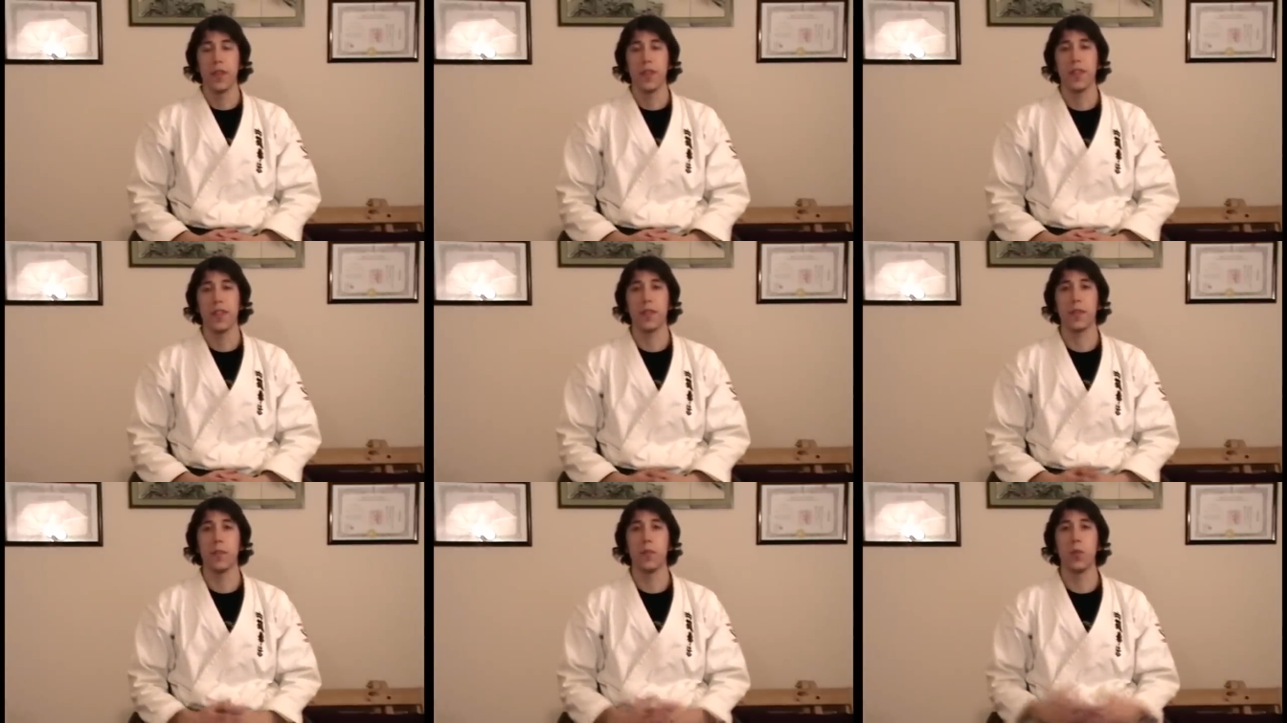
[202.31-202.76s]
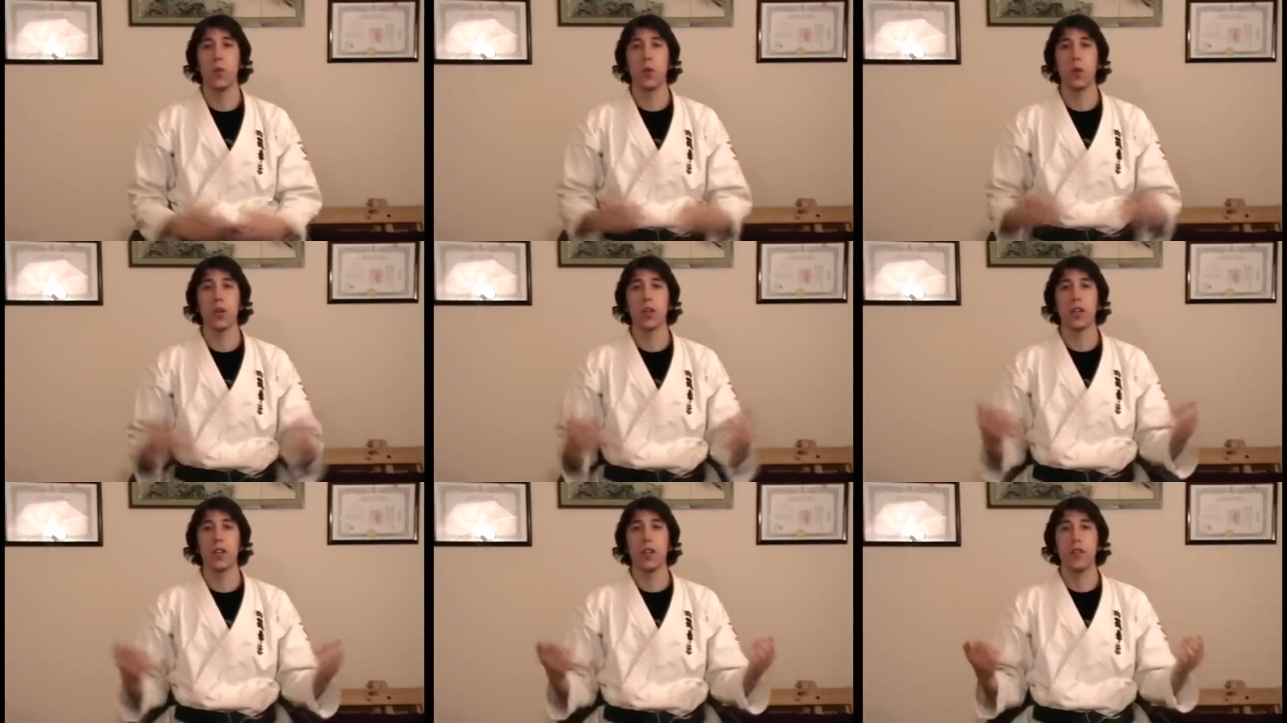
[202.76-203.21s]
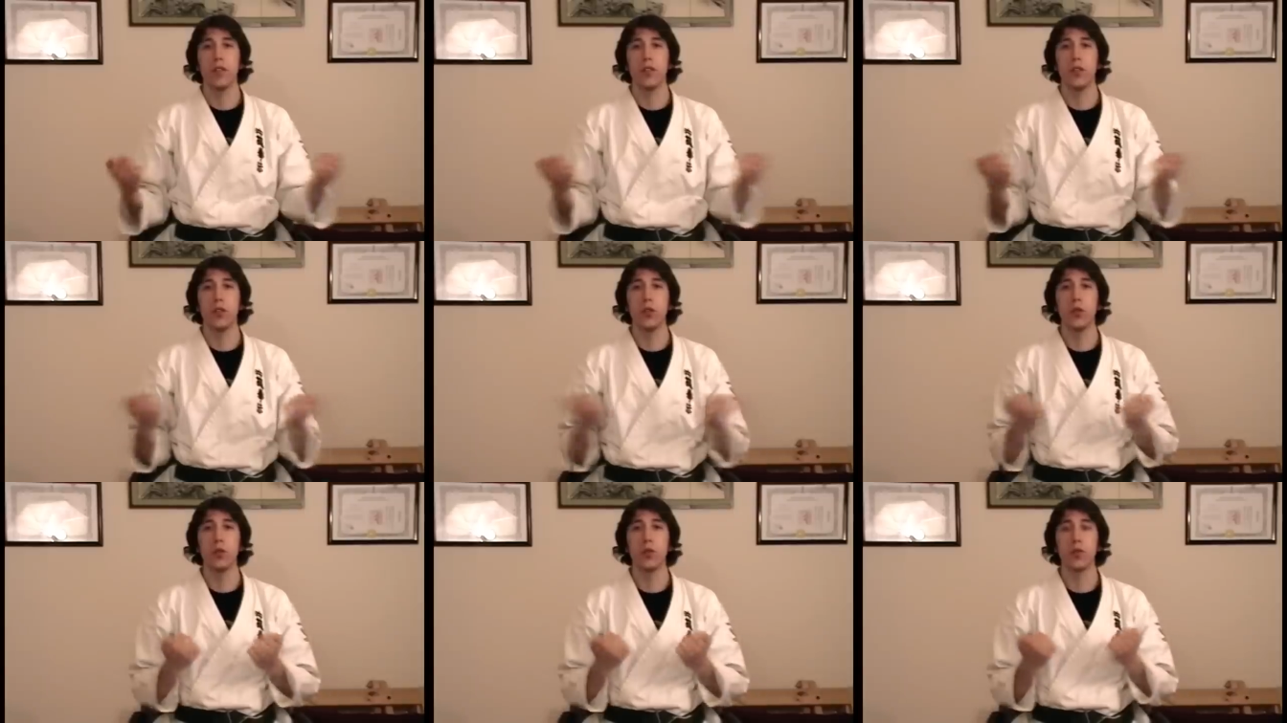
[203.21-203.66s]
that the more
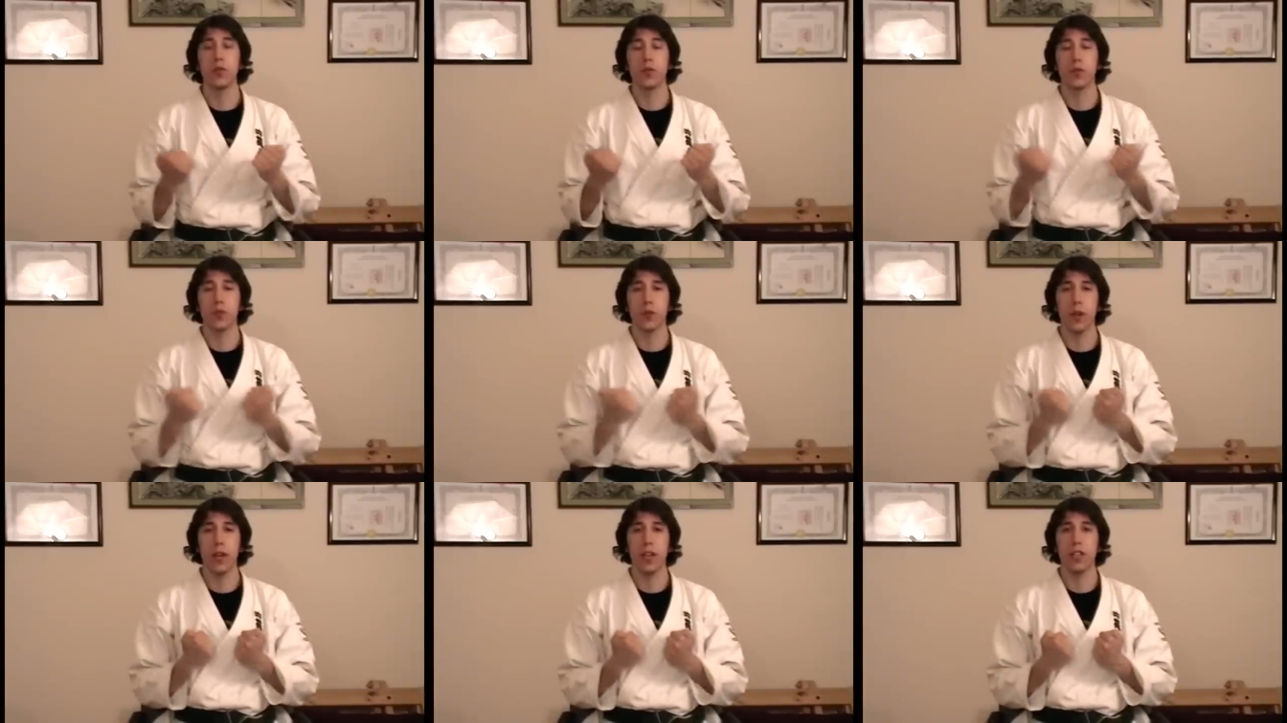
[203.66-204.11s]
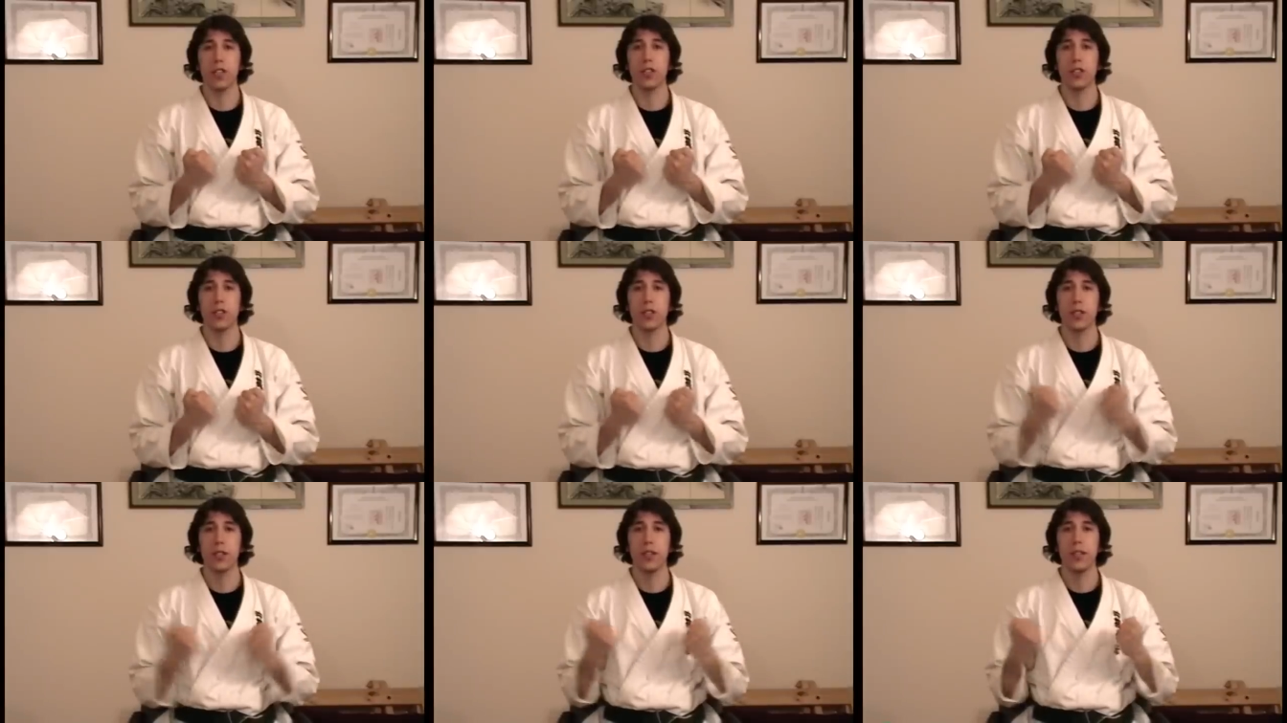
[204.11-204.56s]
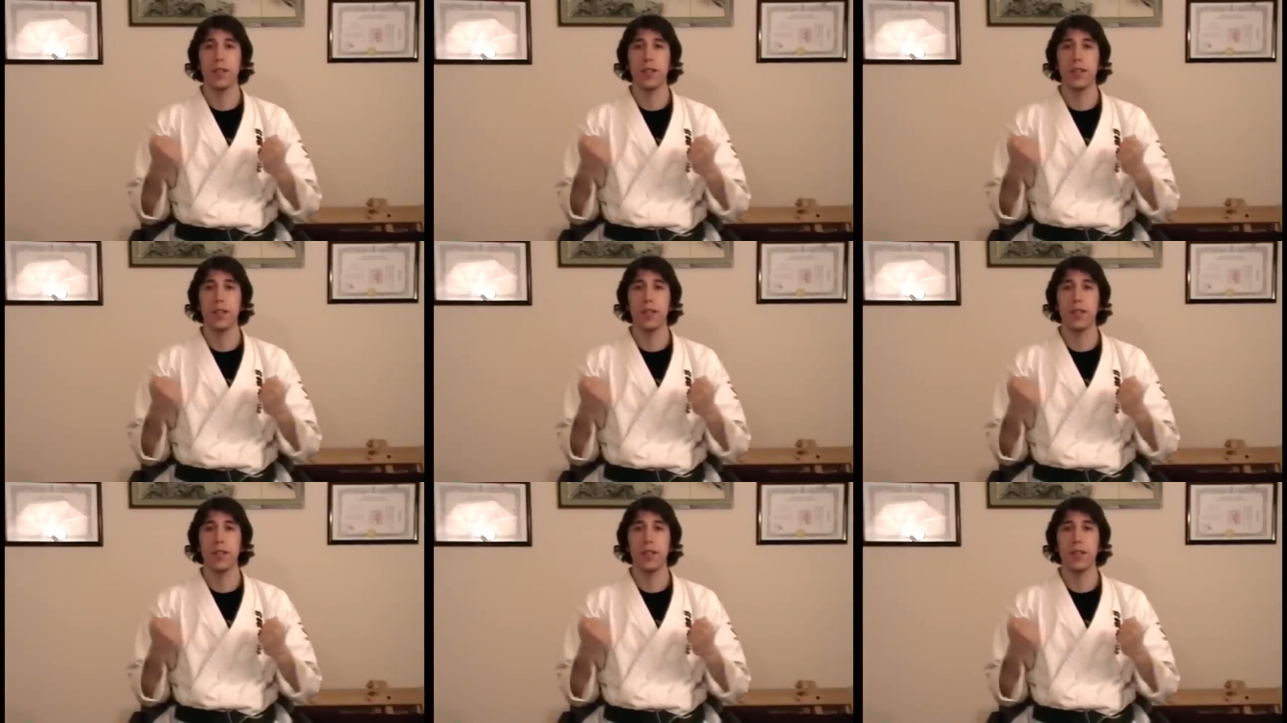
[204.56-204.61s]
new, fresh